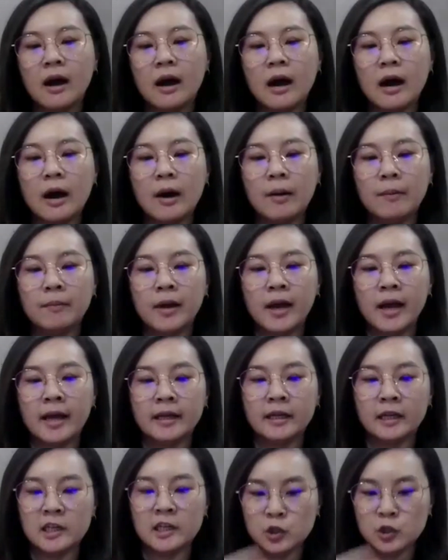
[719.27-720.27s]

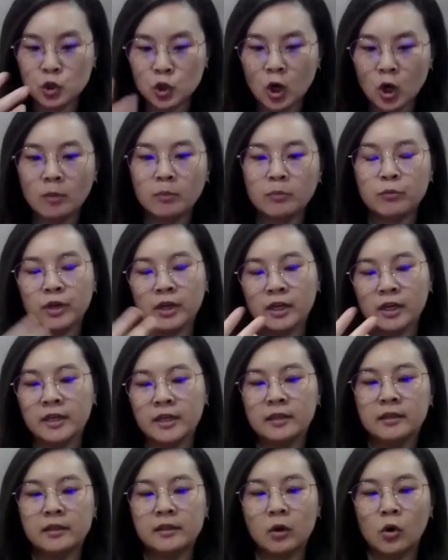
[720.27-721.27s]
and absorb
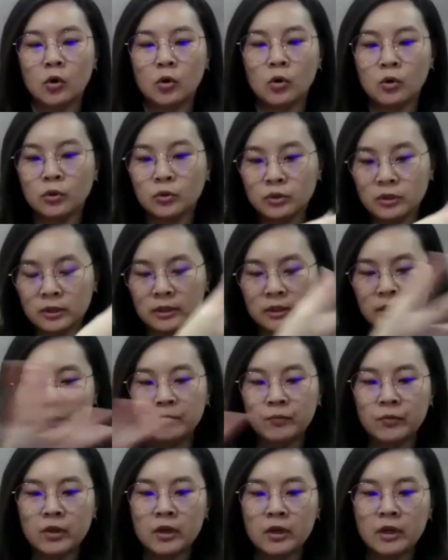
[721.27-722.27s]
really all
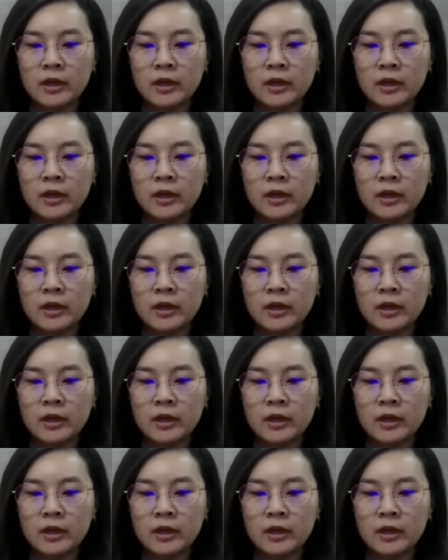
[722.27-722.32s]
the